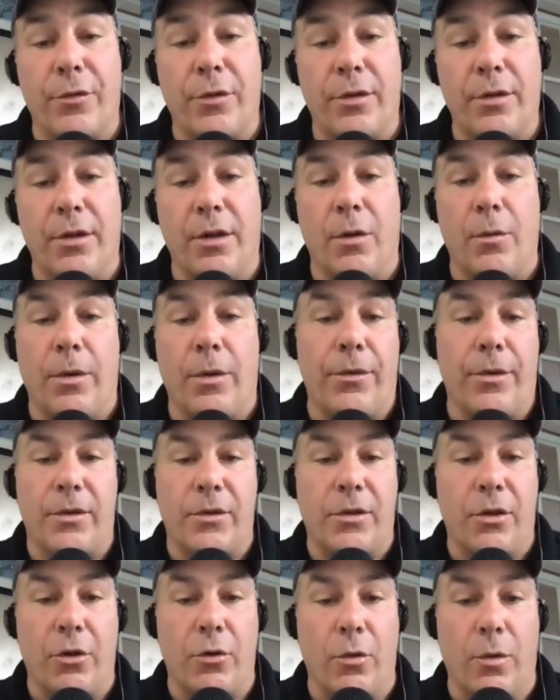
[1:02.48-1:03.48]
whether it's
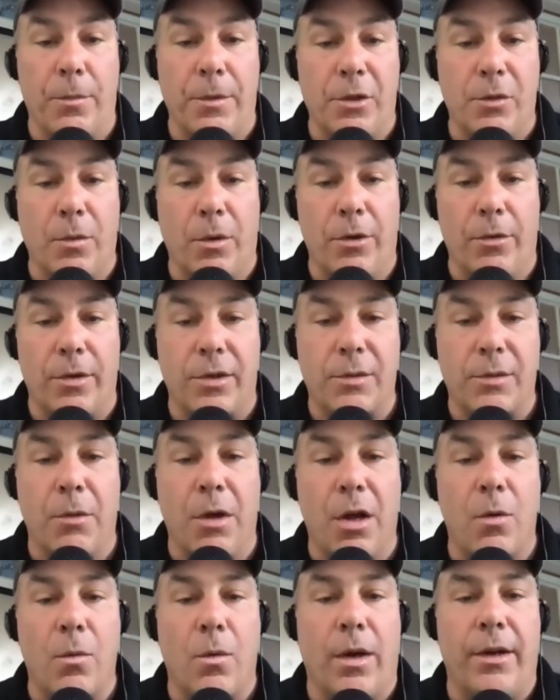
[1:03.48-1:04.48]
an enormous one or a
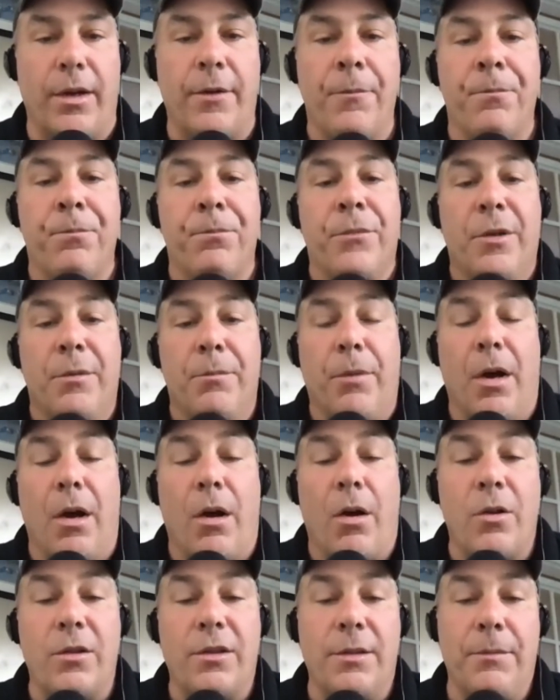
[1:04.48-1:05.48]
small one. But
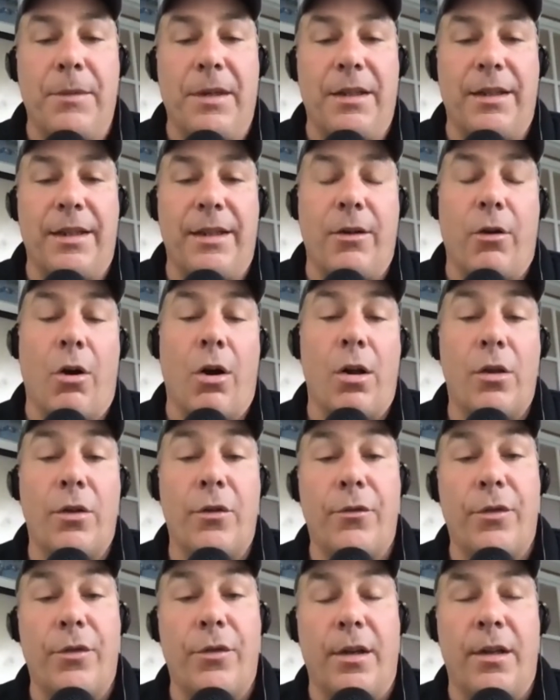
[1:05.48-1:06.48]
ultimately, all
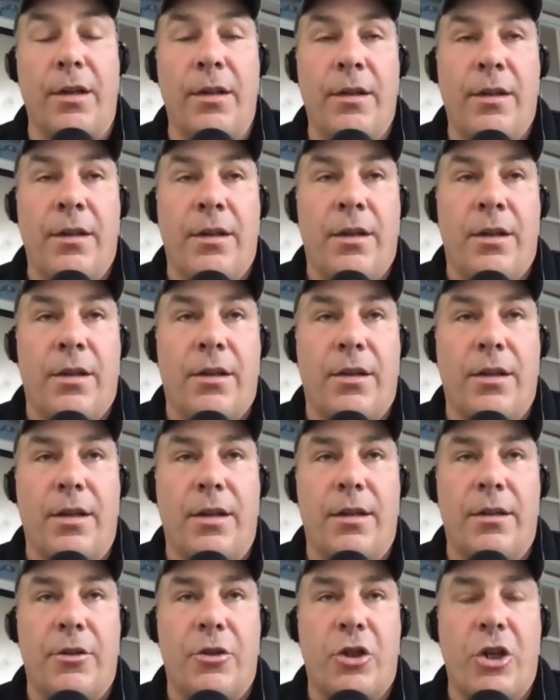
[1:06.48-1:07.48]
of the
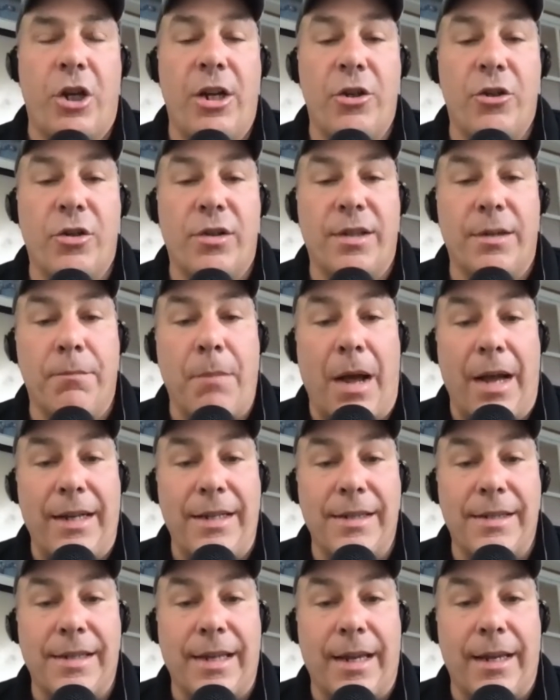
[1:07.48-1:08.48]
changes in
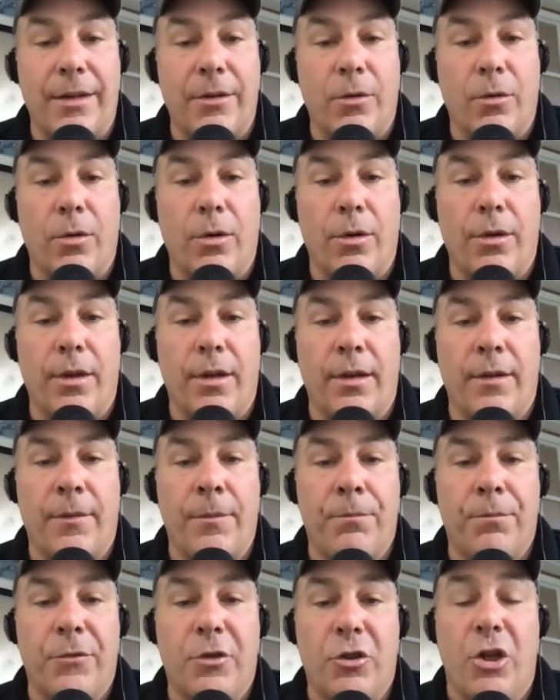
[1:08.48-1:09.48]
mindset, or the
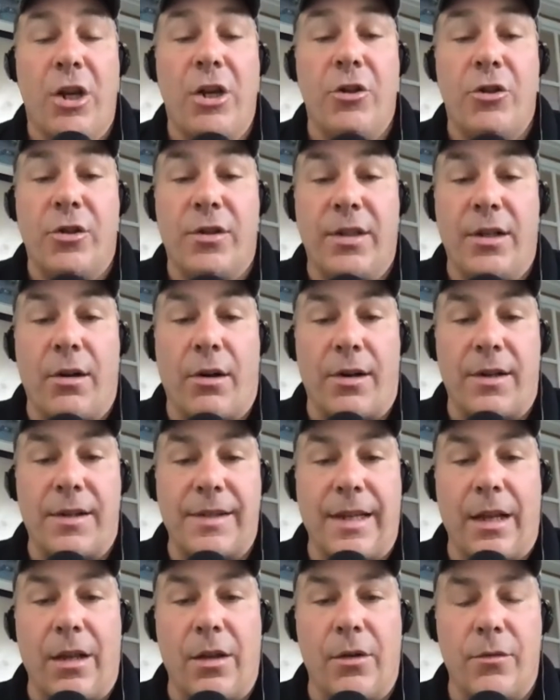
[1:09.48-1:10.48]
changes in
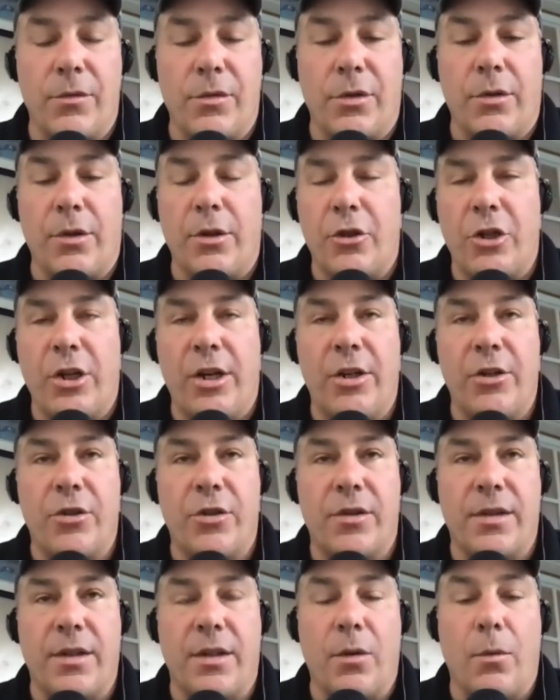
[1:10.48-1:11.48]
ourselves, or the
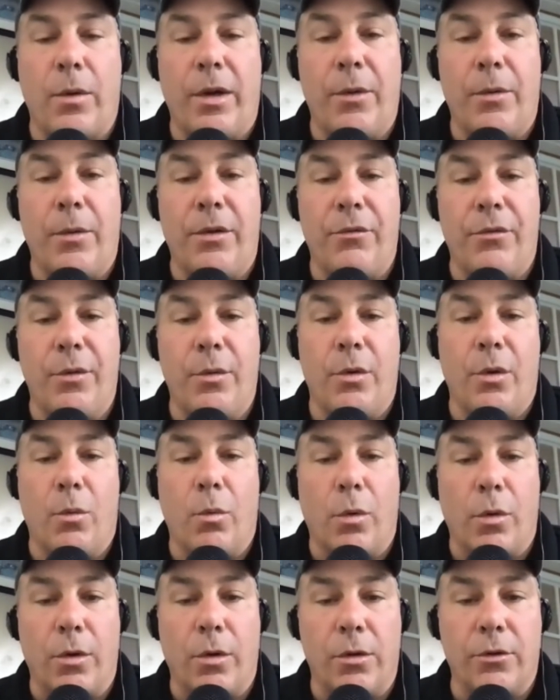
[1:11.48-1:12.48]
changes in the way we view the
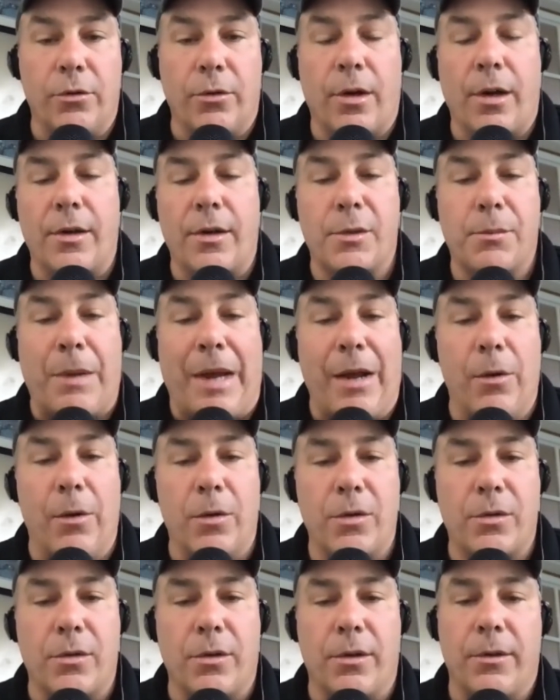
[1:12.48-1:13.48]
world, or our
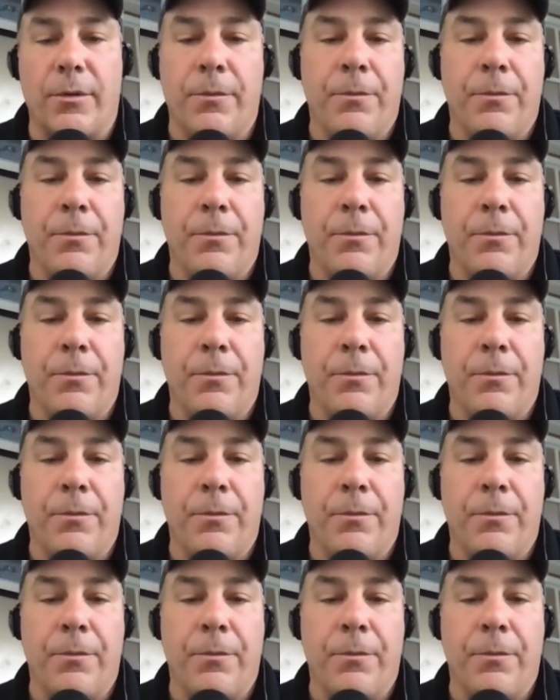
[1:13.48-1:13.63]
spouse, or